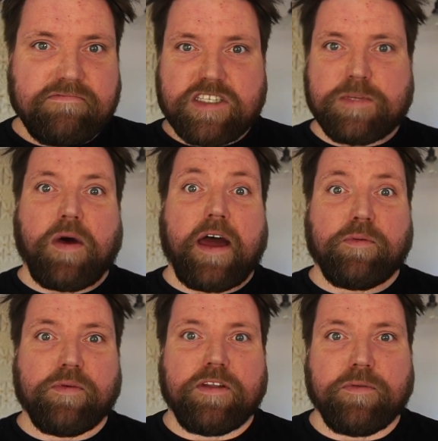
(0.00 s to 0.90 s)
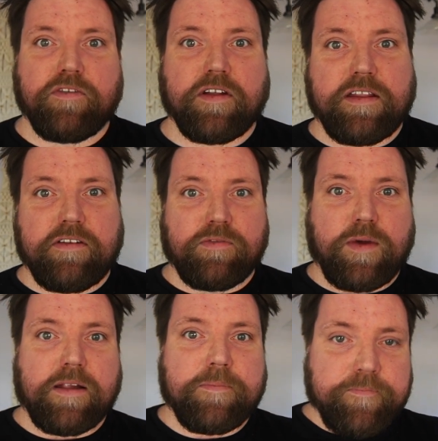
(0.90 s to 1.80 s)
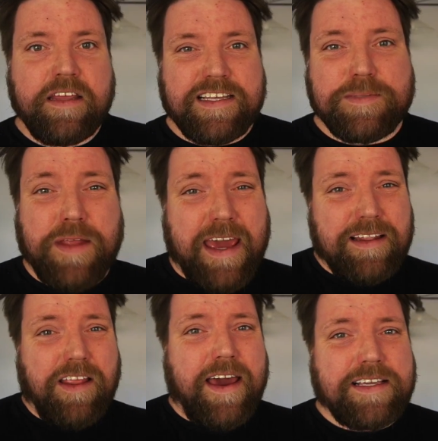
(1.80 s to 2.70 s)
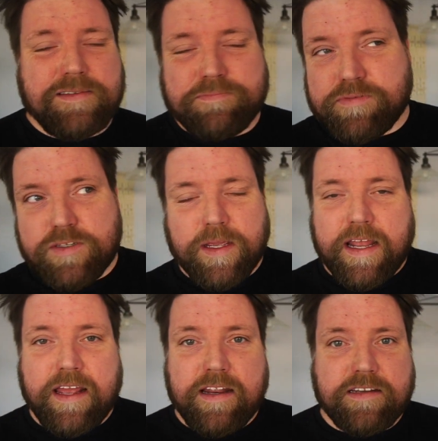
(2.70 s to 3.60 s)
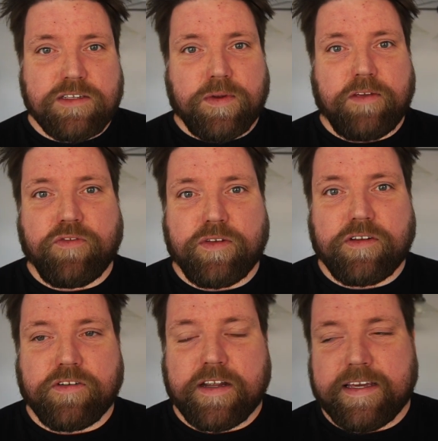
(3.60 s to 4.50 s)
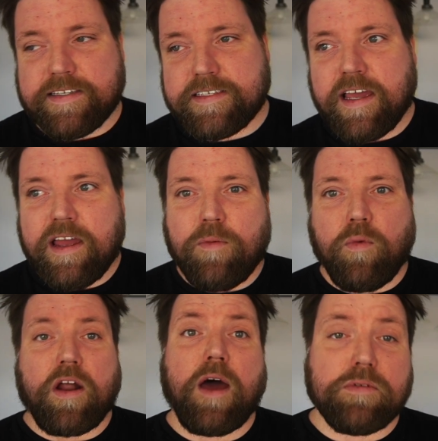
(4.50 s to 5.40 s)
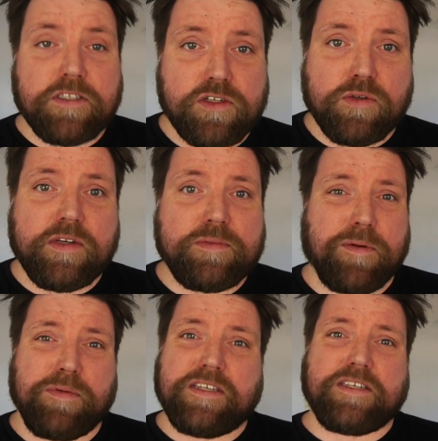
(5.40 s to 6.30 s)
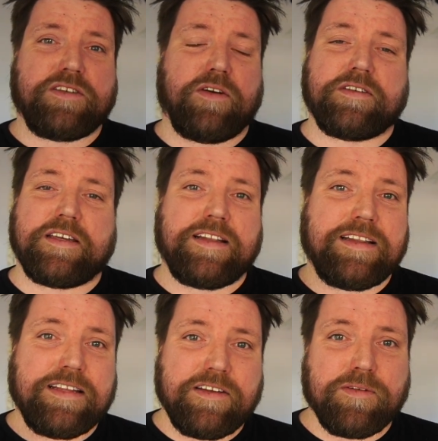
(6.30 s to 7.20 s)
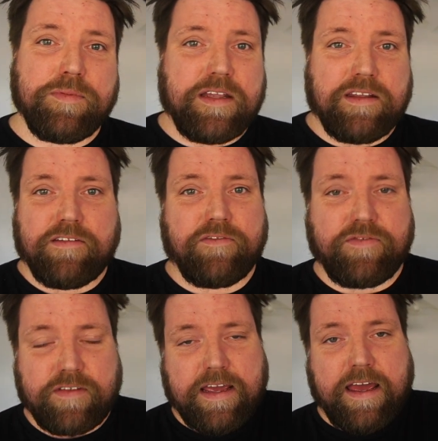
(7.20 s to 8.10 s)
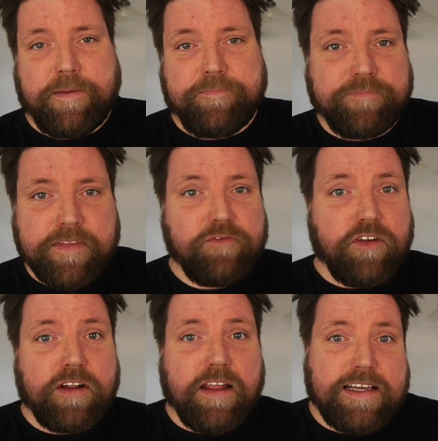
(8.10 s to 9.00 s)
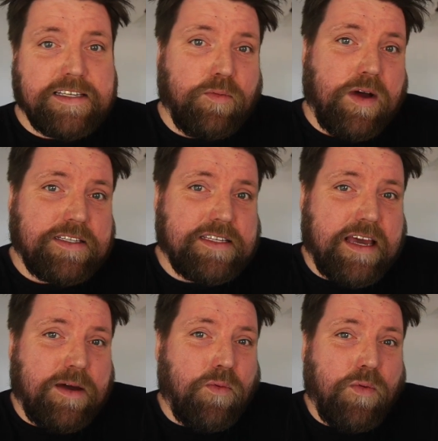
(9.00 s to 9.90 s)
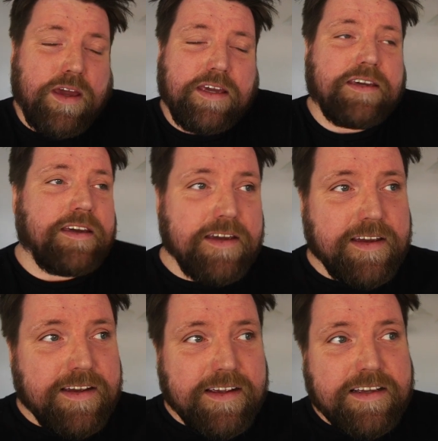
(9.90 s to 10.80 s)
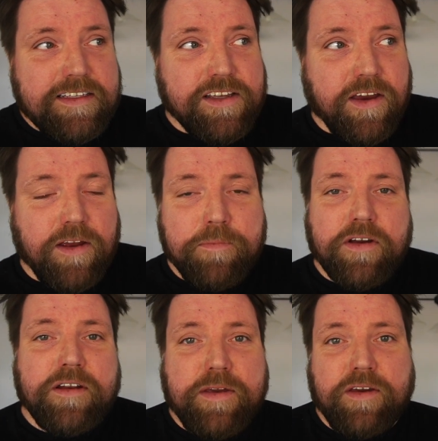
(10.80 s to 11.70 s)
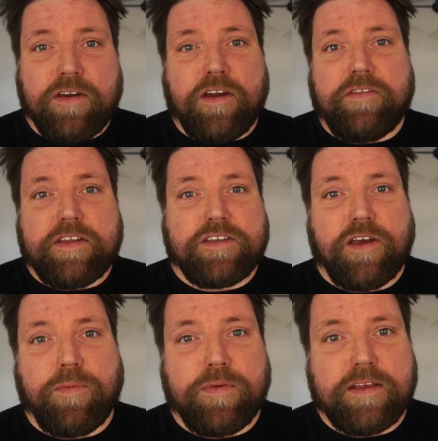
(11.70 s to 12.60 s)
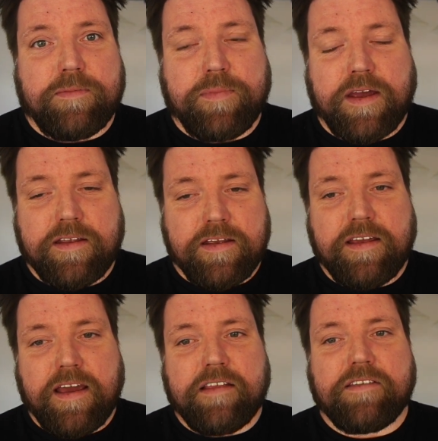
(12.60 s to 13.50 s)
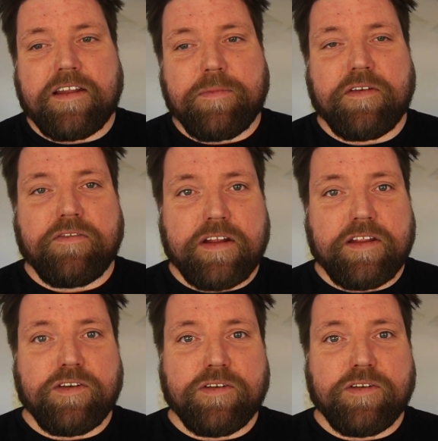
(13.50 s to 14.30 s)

spider wood that we've got in there as well. This plant likes between 18 to 24 degrees. What I will do is probably just dose a little bit of fertilizer once a week. So I'm not going to be going over the top with it, but it's going to be a really